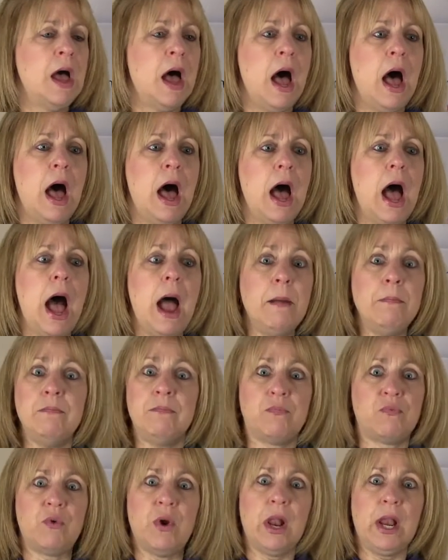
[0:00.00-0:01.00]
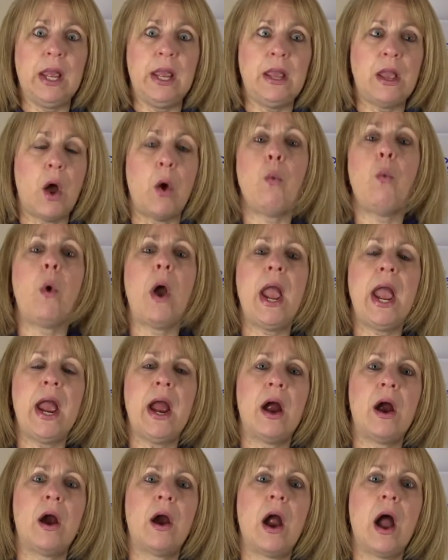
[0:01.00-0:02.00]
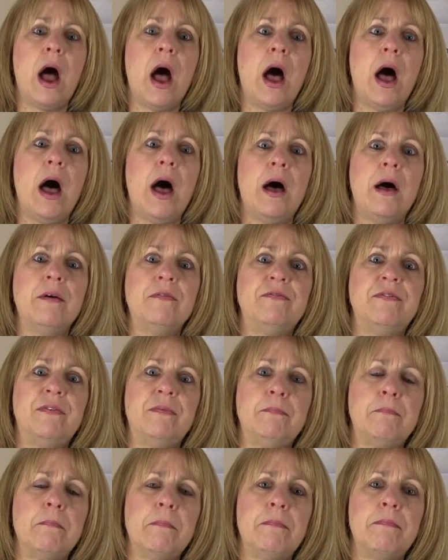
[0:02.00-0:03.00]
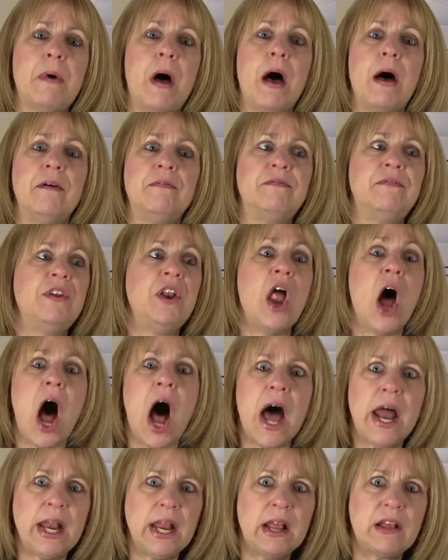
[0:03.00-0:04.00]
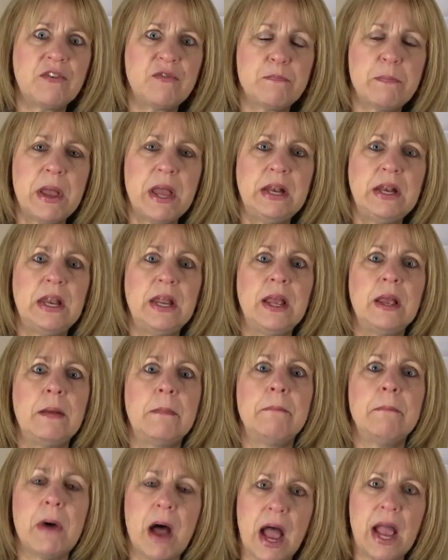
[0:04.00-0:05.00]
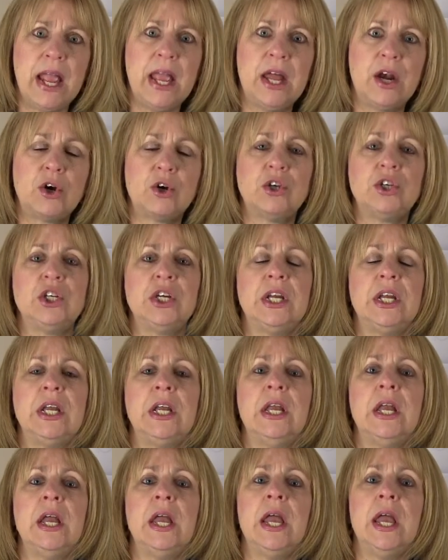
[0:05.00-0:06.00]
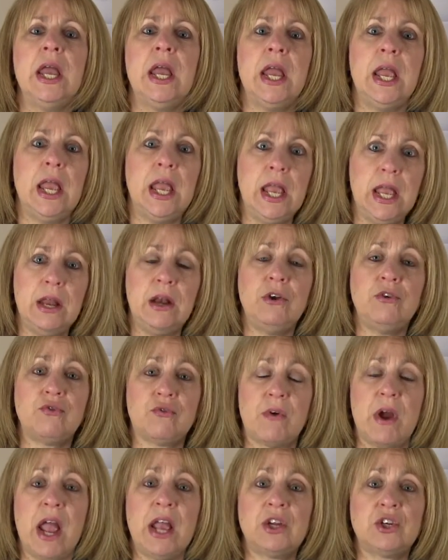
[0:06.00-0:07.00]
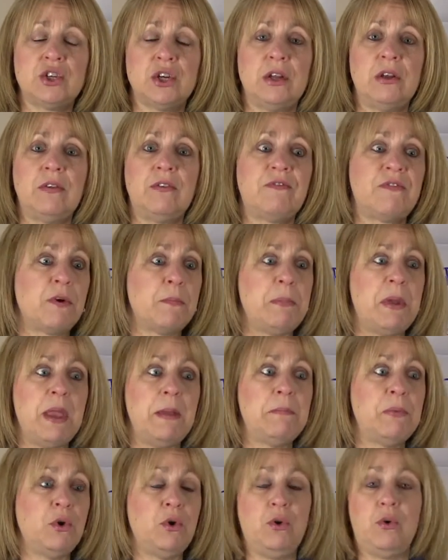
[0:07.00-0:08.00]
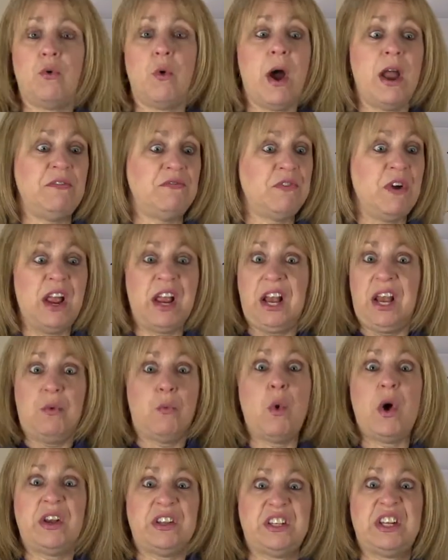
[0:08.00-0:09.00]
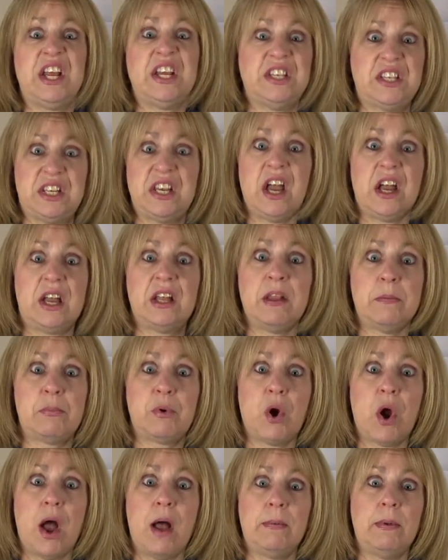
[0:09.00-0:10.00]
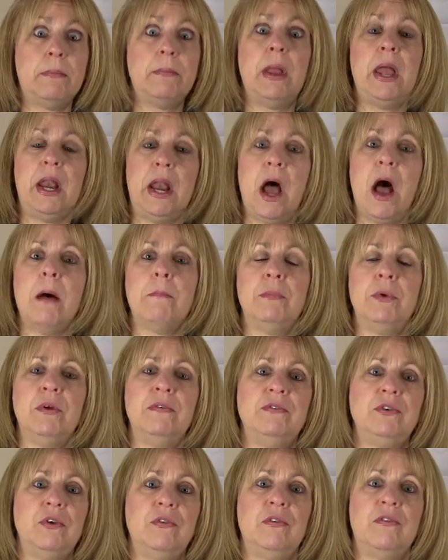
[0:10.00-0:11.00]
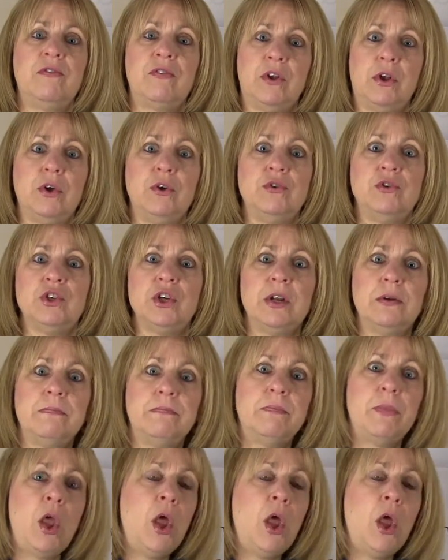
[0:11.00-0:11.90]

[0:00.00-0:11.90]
I'm really aware of not expending my energy in directions for people who, quite frankly, want to stay stuck in the problem and not move to the solution.